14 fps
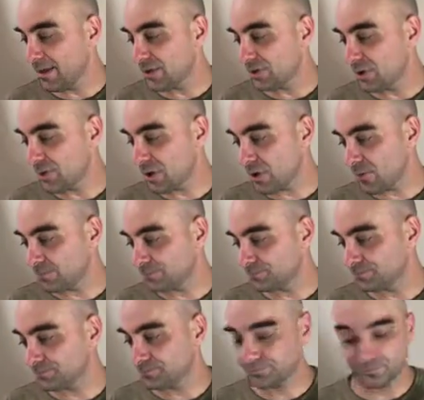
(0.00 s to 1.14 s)
So here we go.
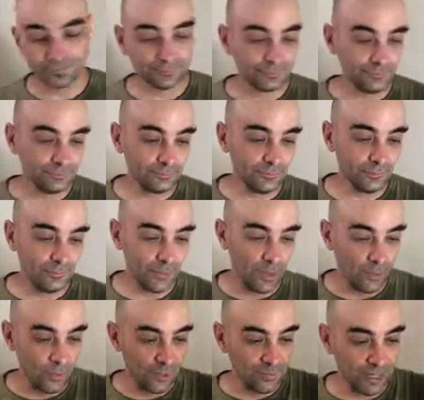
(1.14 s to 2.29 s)

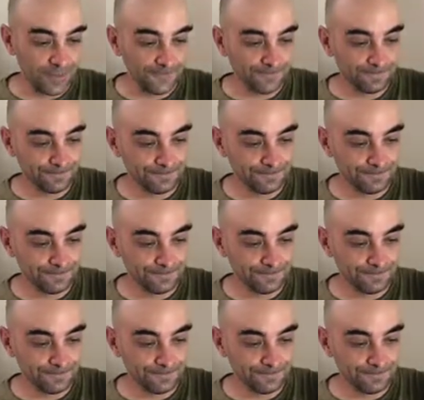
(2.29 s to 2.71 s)
1 minute.